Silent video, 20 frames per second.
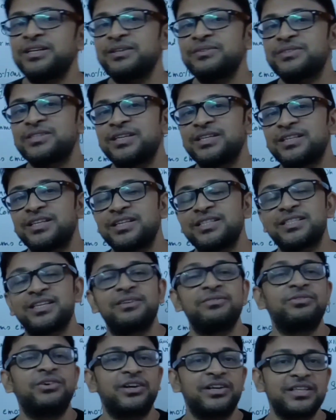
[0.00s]
sentence and
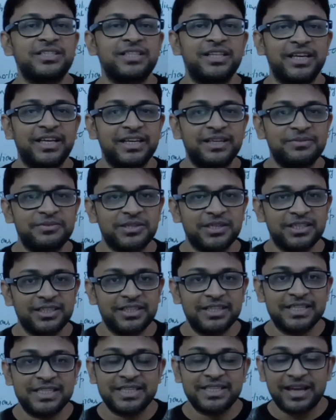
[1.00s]
what is negative
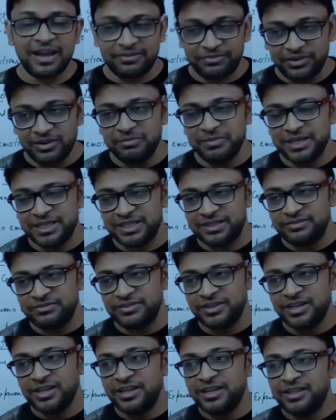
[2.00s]
sentence? Affirmative,
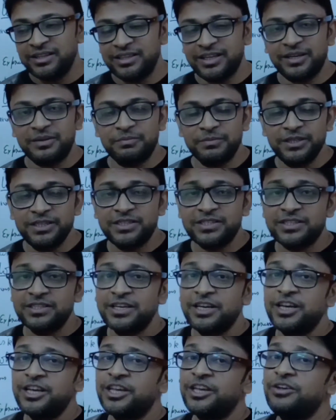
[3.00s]
that means
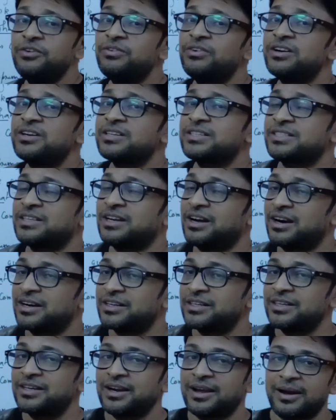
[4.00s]
you are
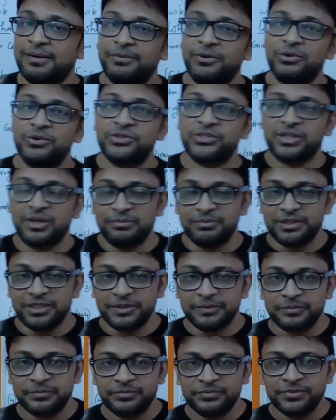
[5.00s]
certain about something.
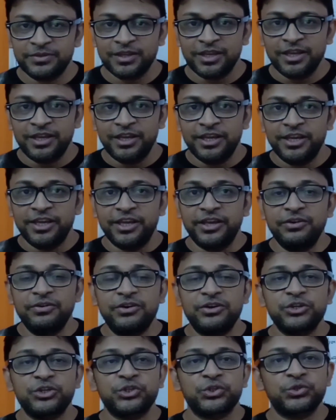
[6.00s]
You
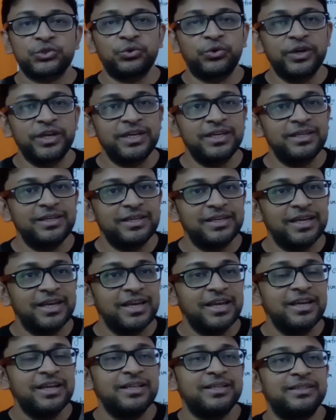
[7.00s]
are showing
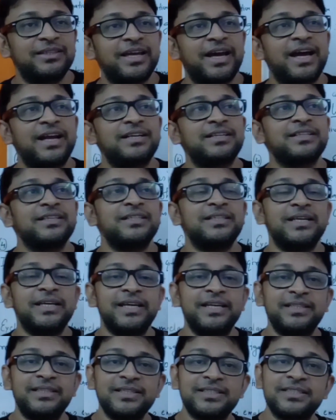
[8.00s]
that
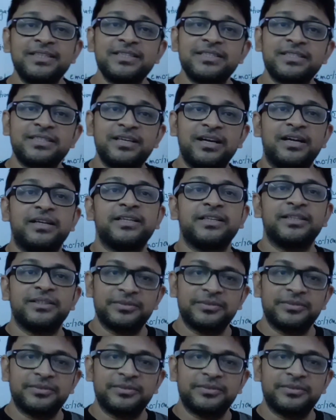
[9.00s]
this is certain.